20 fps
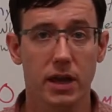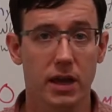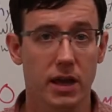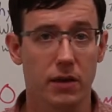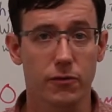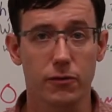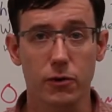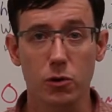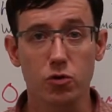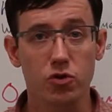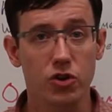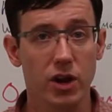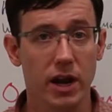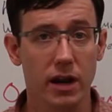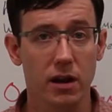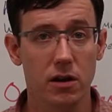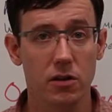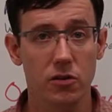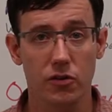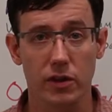If you
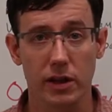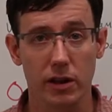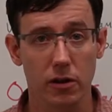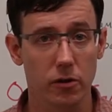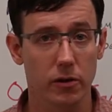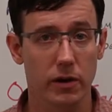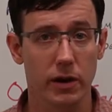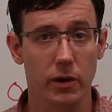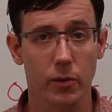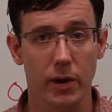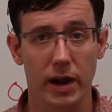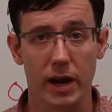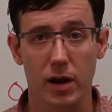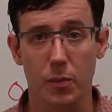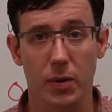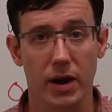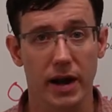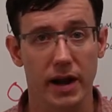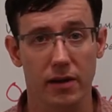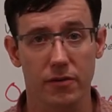change the learning rate
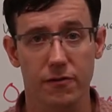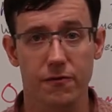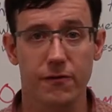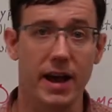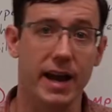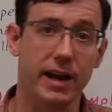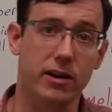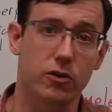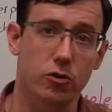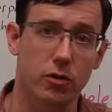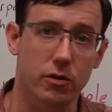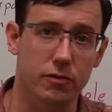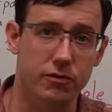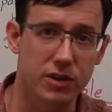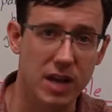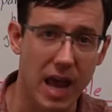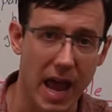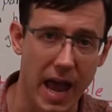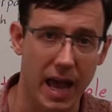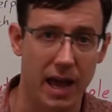by a factor of
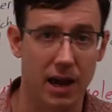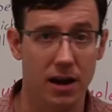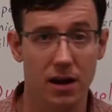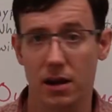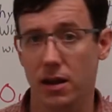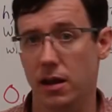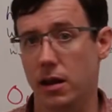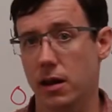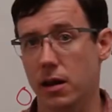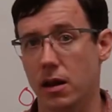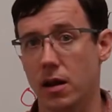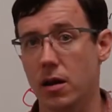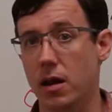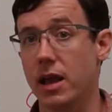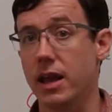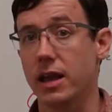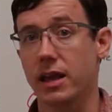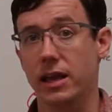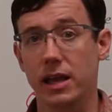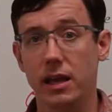10 in
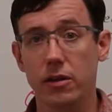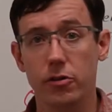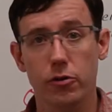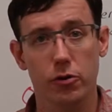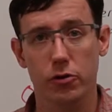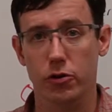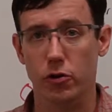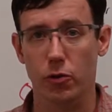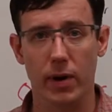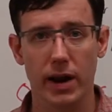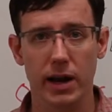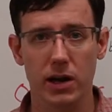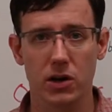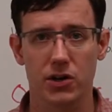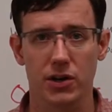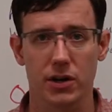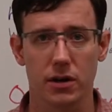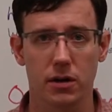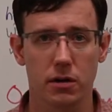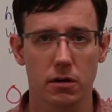either
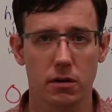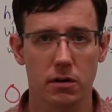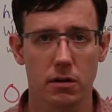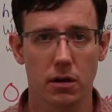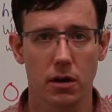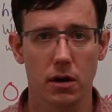direction,